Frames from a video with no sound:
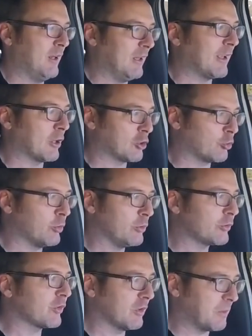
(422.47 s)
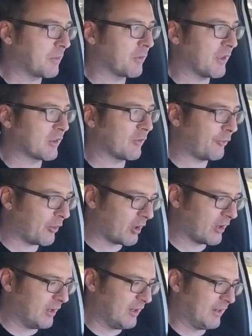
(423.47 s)
like a true sleeper that's
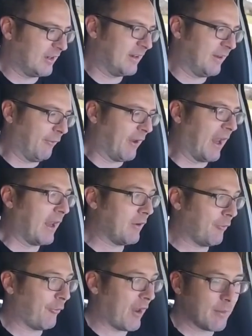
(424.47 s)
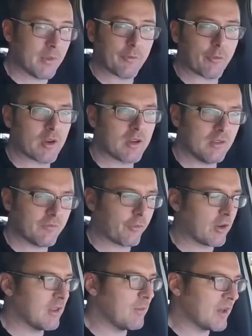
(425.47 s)
fun and family
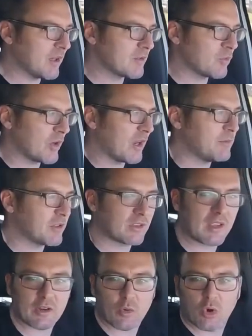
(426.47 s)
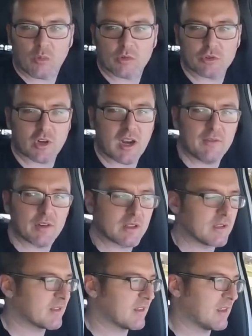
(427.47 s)
friendly, because when I'm just like normal
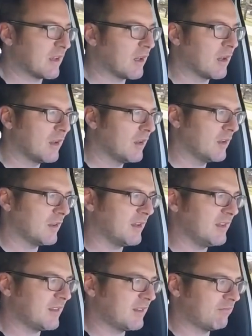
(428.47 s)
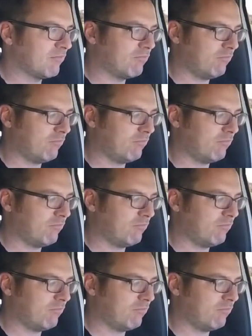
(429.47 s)
driving this thing, it's